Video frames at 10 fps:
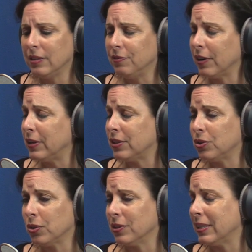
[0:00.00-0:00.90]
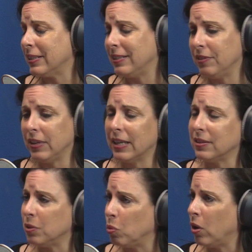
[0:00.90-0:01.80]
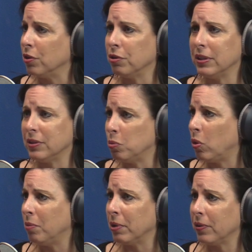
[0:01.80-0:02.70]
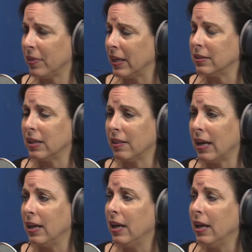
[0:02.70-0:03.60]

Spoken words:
various stores like CVS and Walgreens and Walmart and things like that,